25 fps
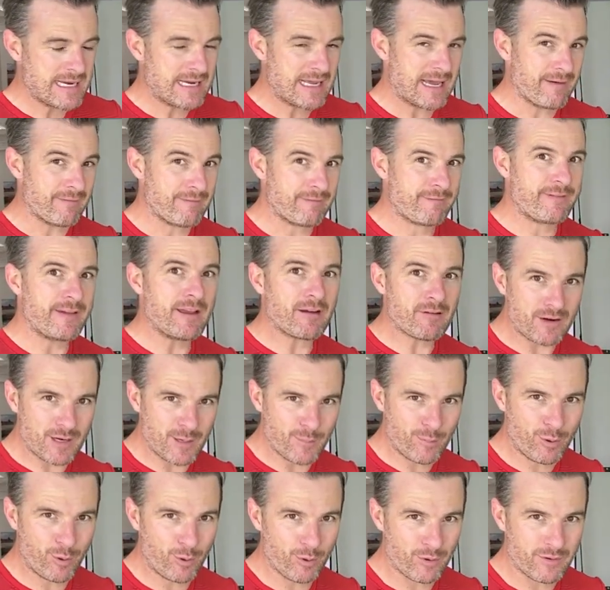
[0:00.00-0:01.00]
Now very
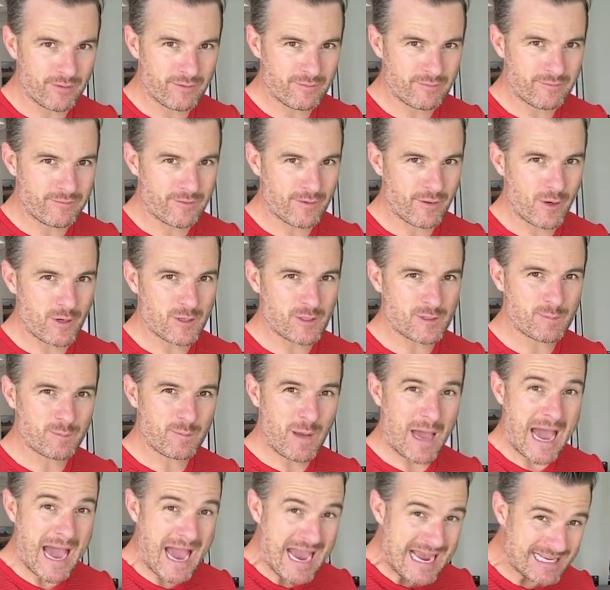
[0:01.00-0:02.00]
important for those
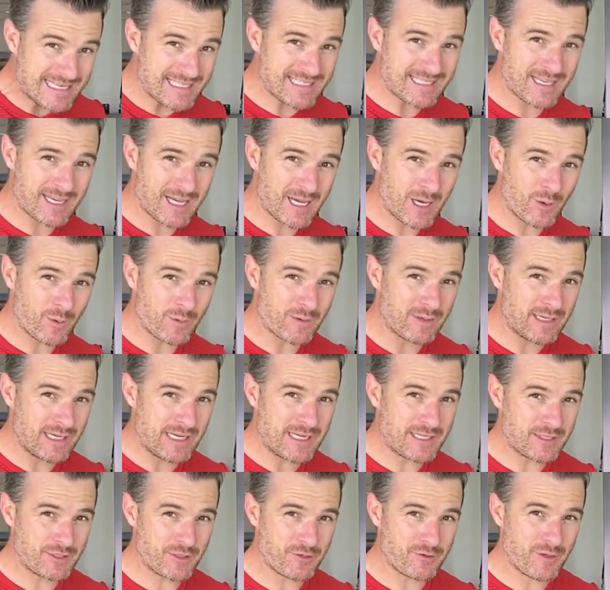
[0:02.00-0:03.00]
ACL or
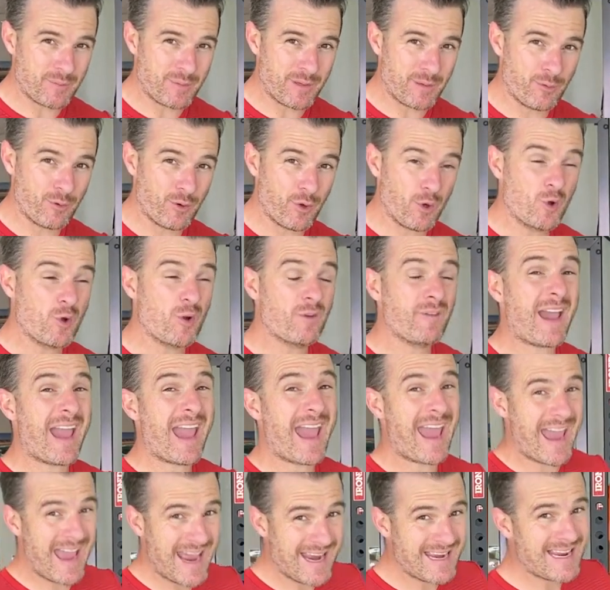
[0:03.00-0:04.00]
knee surgery people who have
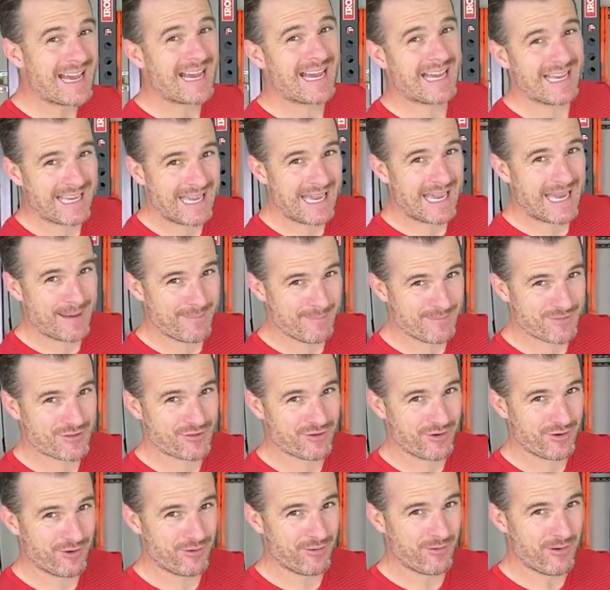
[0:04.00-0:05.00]
had a
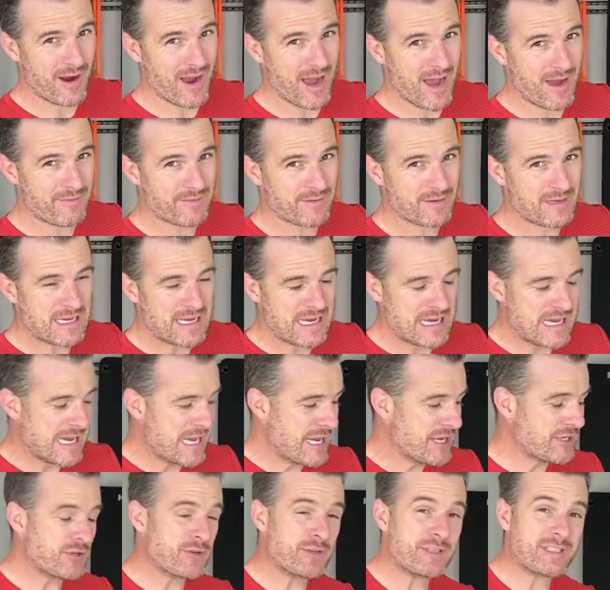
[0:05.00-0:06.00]
hamstring graft
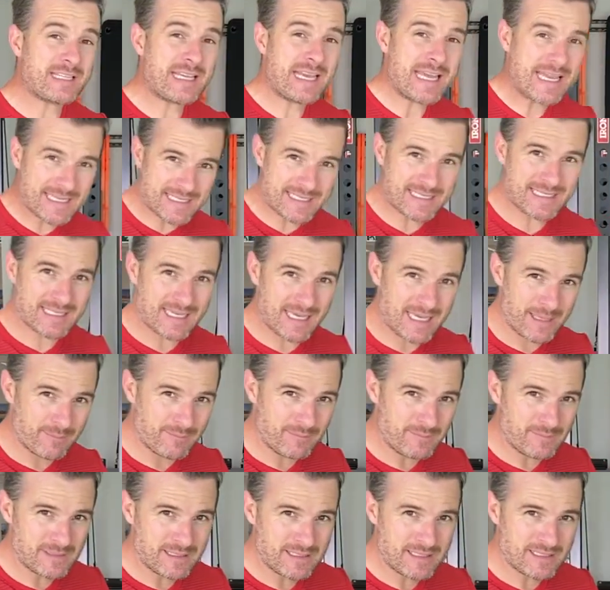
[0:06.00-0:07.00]
to test
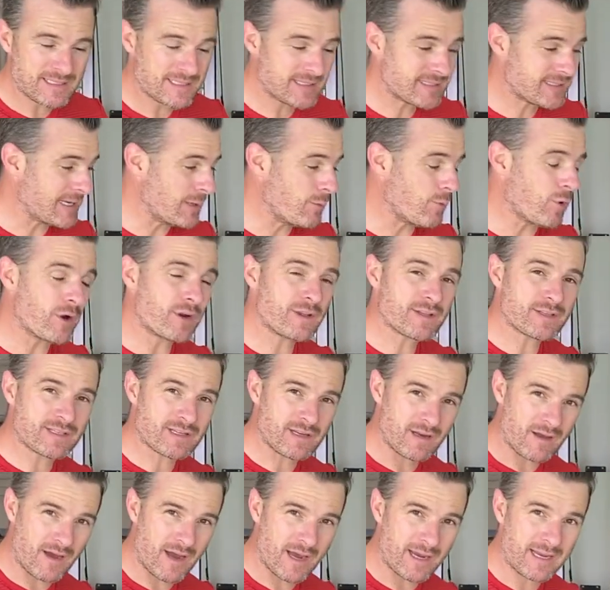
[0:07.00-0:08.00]
them to see what
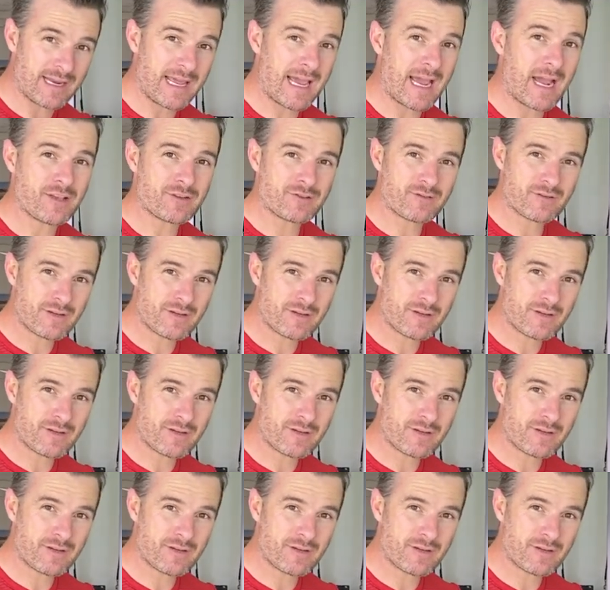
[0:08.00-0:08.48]
it's like and how it's